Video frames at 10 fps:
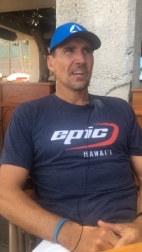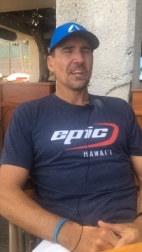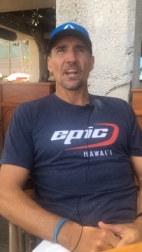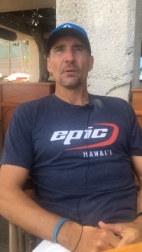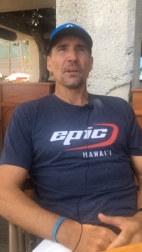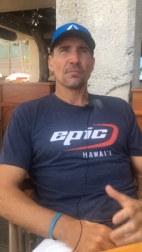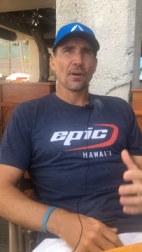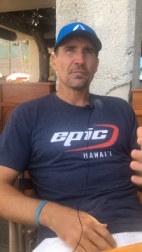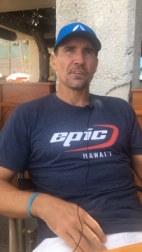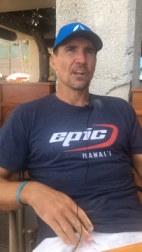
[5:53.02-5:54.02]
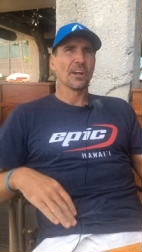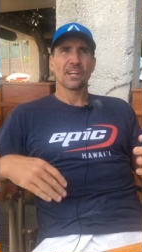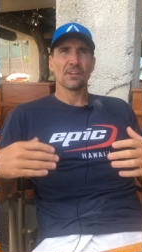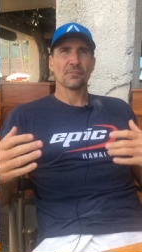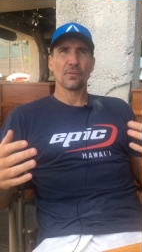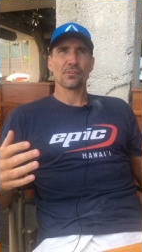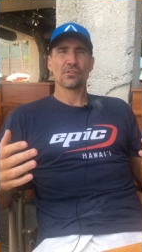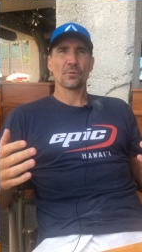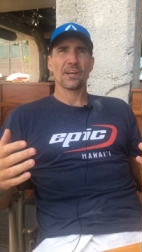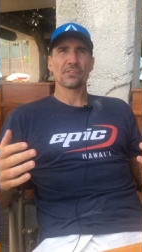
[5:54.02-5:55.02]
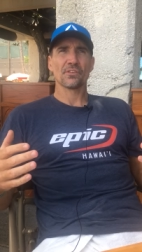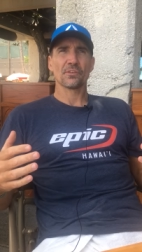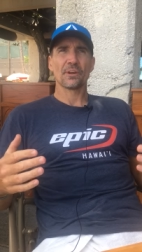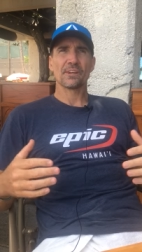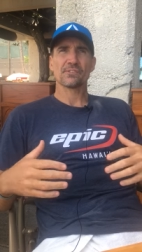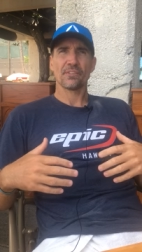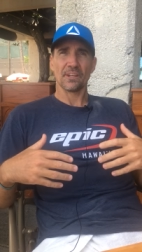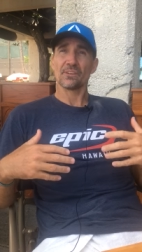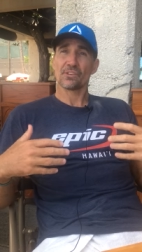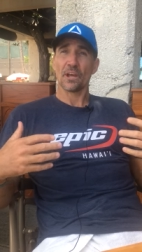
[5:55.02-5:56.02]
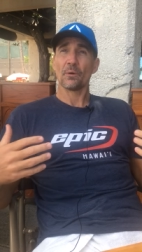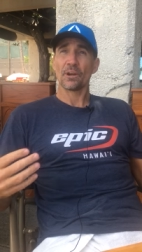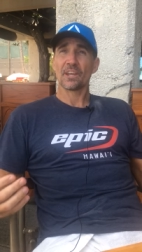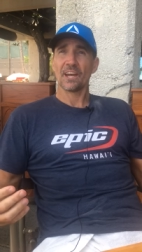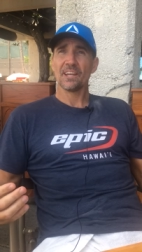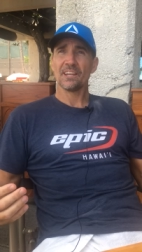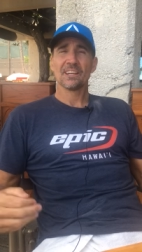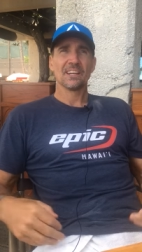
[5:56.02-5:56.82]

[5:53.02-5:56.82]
You know, if I feel like in the first 2 hours of the race things go okay,